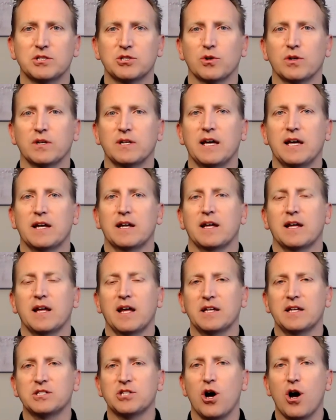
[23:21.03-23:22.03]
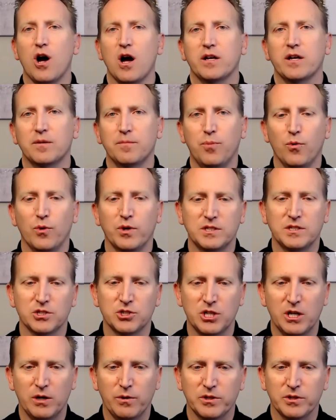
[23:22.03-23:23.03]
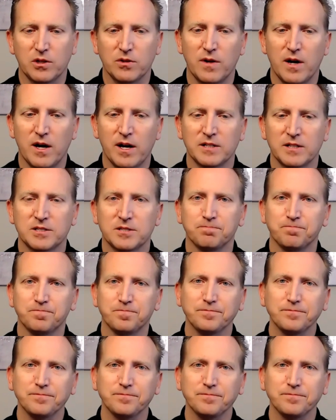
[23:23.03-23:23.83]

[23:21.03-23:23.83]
So again, a talking point to share with clients.